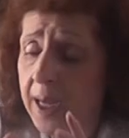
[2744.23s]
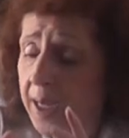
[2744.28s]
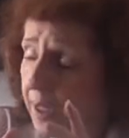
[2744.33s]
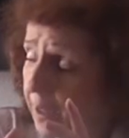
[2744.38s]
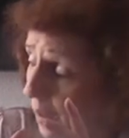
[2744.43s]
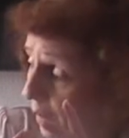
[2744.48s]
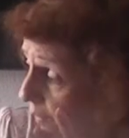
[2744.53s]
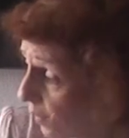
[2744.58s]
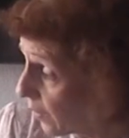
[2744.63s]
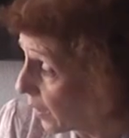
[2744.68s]

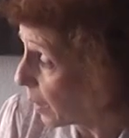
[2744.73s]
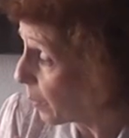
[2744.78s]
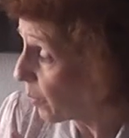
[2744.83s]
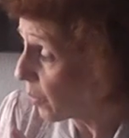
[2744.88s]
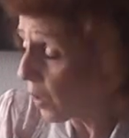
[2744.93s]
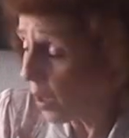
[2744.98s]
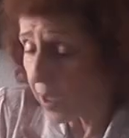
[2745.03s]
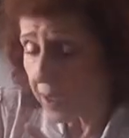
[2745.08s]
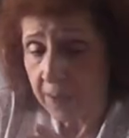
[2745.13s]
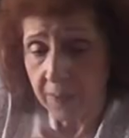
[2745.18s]
in the
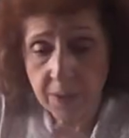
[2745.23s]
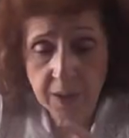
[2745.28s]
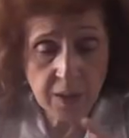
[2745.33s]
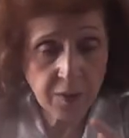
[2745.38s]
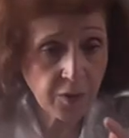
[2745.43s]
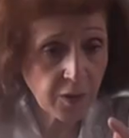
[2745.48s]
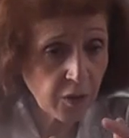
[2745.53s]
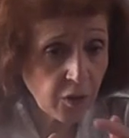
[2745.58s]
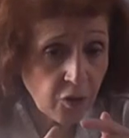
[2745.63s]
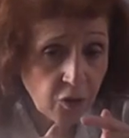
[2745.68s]
same thought, even
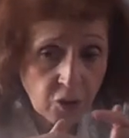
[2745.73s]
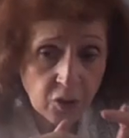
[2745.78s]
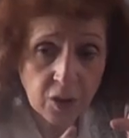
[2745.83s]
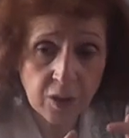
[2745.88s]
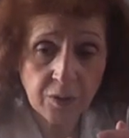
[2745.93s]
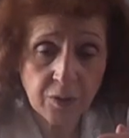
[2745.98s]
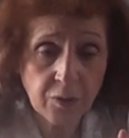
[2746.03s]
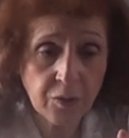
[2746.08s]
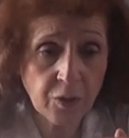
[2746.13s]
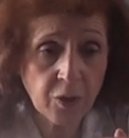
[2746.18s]
if it's two
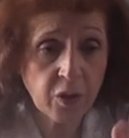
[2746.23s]
different